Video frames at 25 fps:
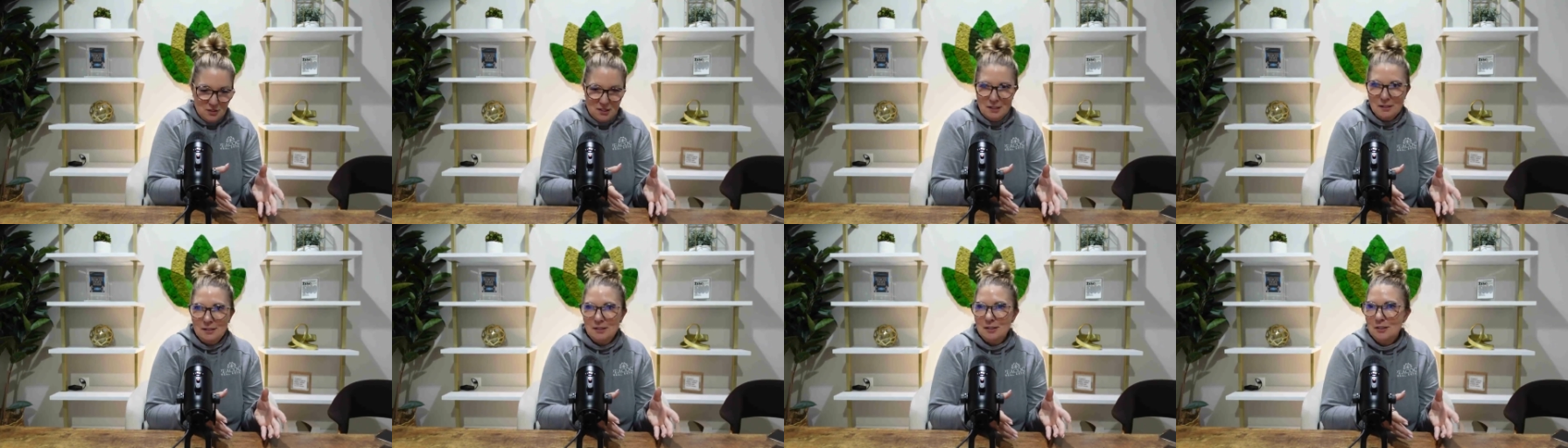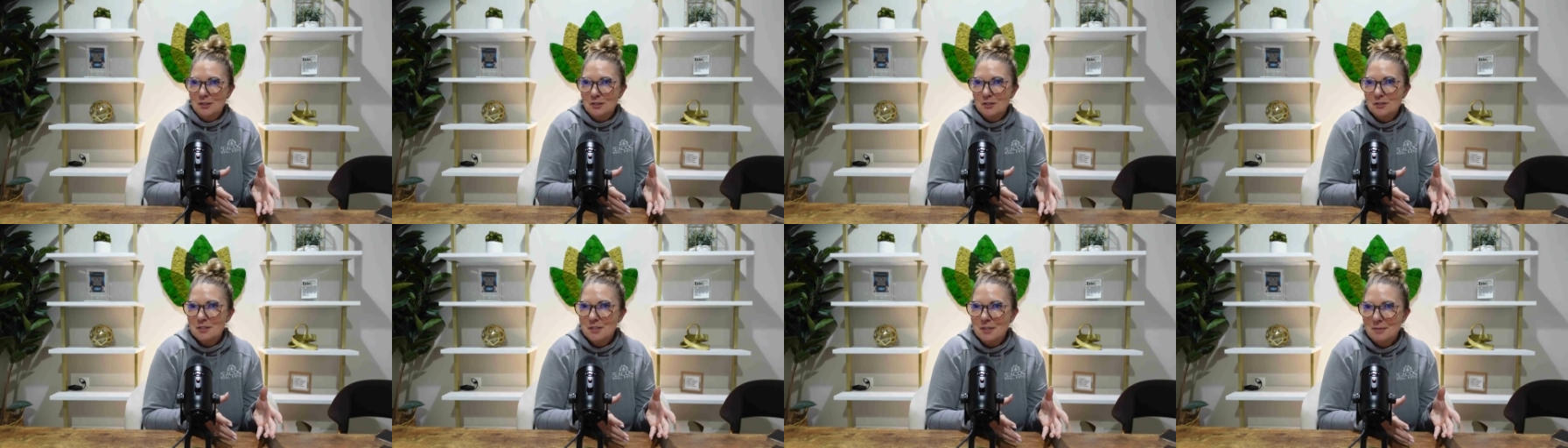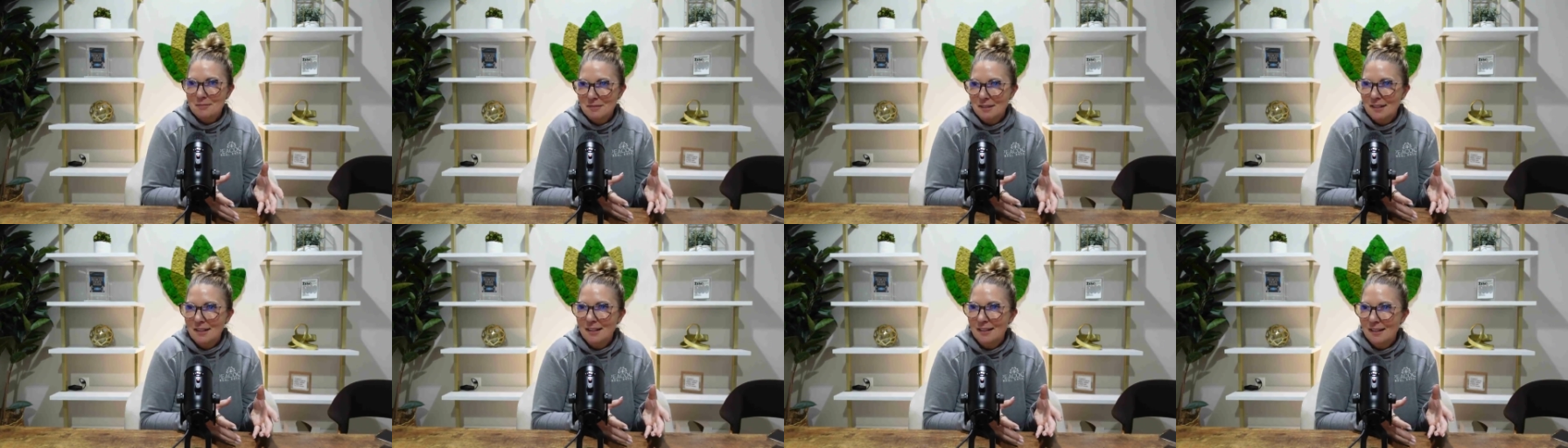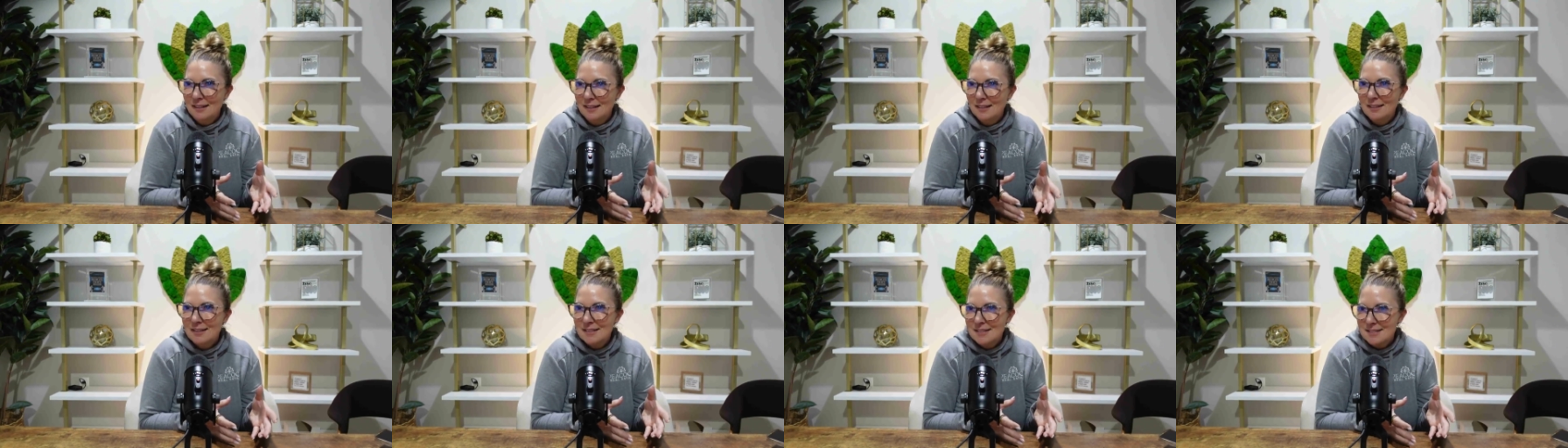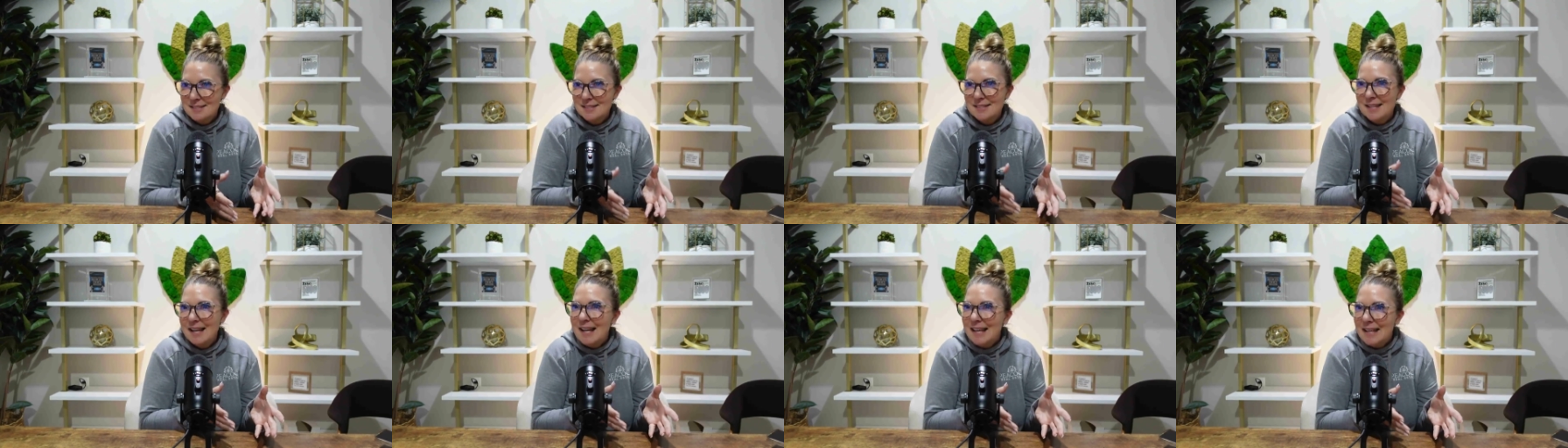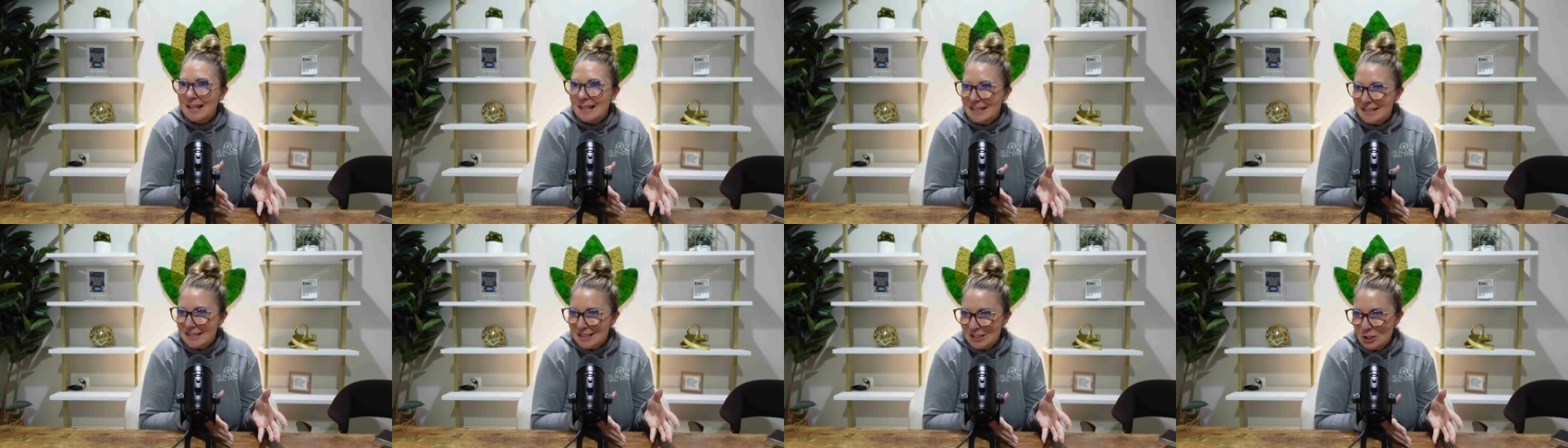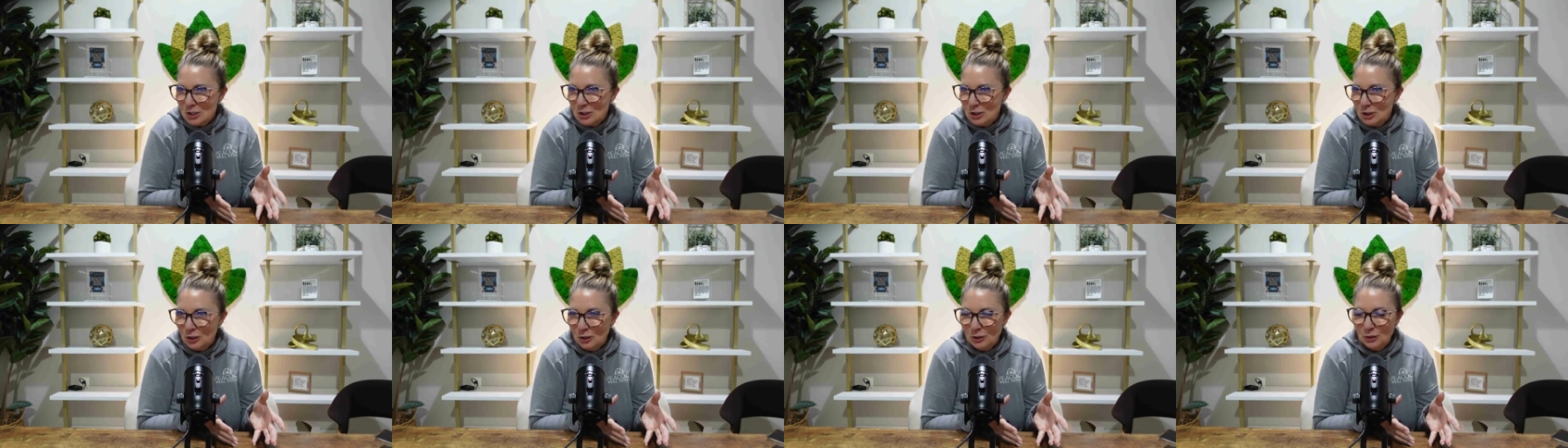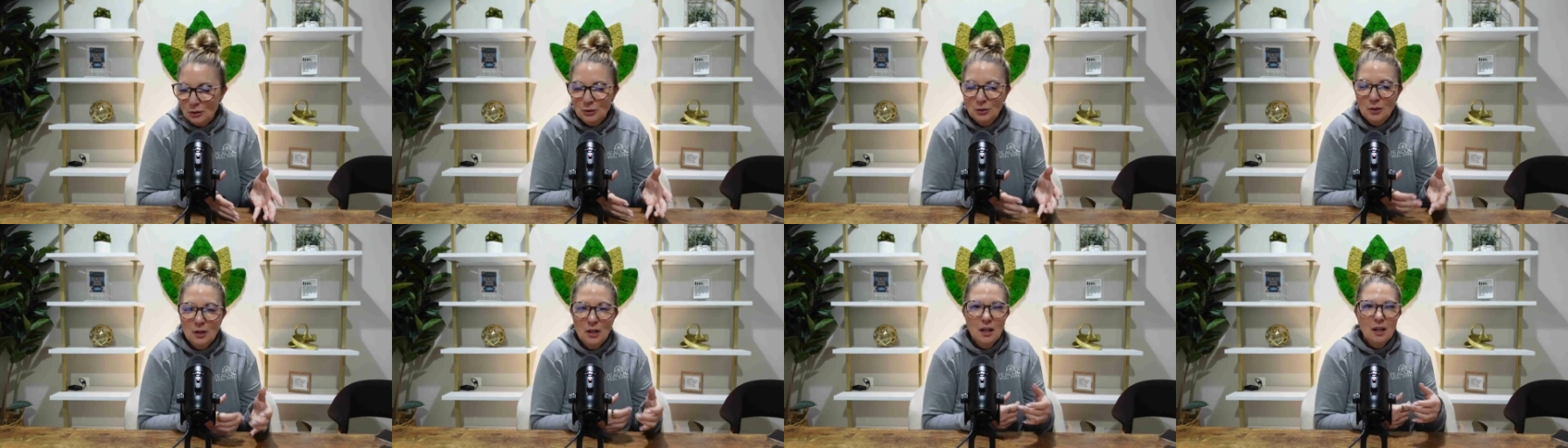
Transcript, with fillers: on it or something yeah. and it stains, you know.